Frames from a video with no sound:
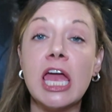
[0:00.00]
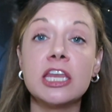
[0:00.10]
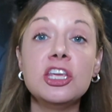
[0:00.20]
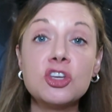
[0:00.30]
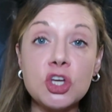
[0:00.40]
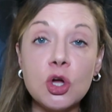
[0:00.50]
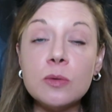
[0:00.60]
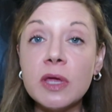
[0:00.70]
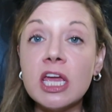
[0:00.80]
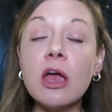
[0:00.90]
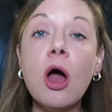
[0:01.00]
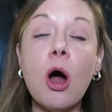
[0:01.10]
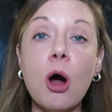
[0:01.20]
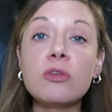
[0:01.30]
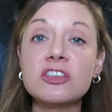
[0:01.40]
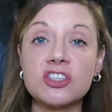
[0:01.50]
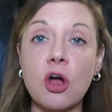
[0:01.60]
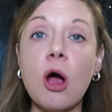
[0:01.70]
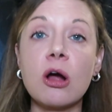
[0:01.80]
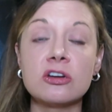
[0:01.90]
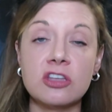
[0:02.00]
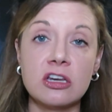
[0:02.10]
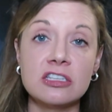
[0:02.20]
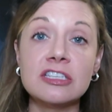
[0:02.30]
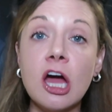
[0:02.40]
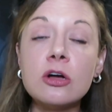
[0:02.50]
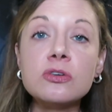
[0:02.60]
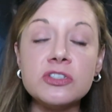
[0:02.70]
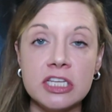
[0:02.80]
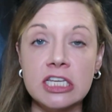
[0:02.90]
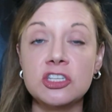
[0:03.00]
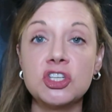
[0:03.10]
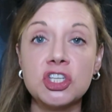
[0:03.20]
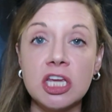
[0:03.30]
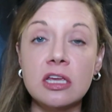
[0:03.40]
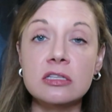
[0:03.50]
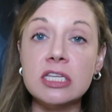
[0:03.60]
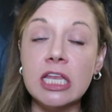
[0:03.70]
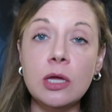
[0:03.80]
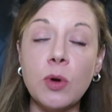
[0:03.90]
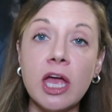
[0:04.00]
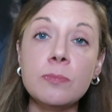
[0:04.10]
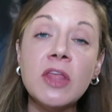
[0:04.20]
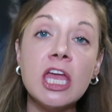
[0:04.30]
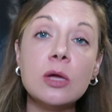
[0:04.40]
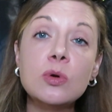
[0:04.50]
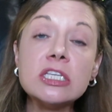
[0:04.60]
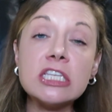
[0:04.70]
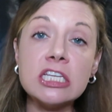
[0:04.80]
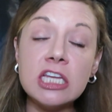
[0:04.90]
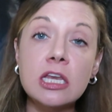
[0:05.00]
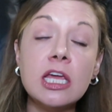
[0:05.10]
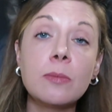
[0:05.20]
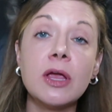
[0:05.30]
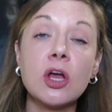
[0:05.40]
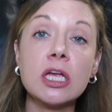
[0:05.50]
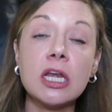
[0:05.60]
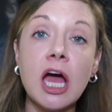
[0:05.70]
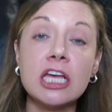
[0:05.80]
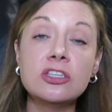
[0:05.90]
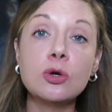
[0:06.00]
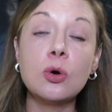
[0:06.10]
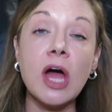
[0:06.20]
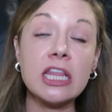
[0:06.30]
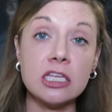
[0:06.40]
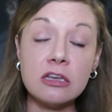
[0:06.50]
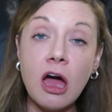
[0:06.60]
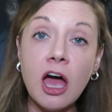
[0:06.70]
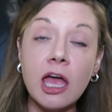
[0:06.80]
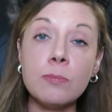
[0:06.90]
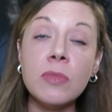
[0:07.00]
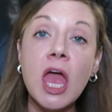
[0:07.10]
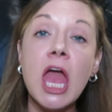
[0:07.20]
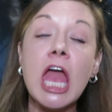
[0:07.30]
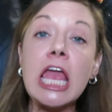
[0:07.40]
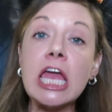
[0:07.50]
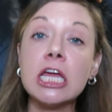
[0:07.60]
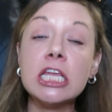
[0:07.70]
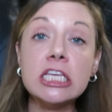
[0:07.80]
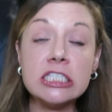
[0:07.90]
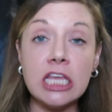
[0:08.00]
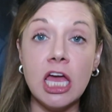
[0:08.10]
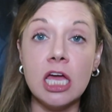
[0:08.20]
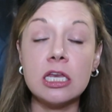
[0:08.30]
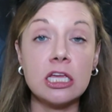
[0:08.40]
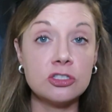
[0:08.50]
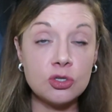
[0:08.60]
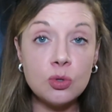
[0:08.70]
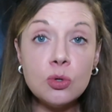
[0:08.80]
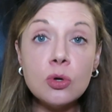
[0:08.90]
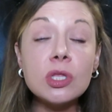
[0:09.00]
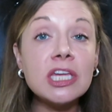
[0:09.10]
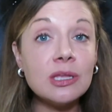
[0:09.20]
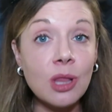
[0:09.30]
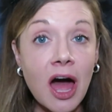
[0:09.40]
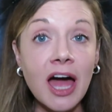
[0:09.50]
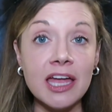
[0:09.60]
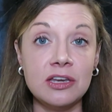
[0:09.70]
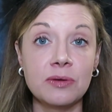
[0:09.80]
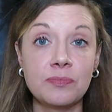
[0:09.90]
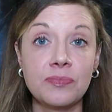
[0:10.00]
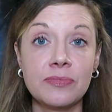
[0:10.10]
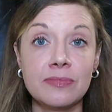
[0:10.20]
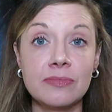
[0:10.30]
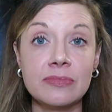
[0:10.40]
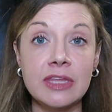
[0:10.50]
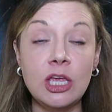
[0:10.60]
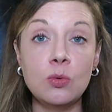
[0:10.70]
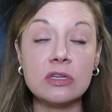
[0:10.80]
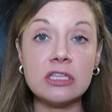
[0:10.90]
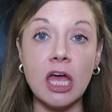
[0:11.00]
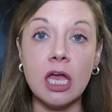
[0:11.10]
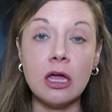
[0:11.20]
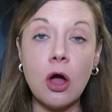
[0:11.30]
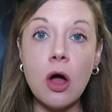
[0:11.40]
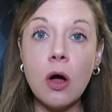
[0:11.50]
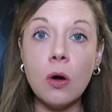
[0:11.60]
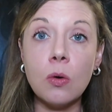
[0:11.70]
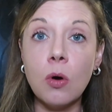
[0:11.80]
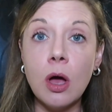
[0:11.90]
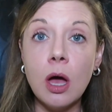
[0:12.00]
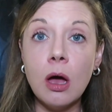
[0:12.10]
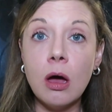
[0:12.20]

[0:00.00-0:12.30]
and he showed me all the scars on his knuckles and his shins. Anyway, he was attending American high school at the time, and he said in school he lied. He was like, oh,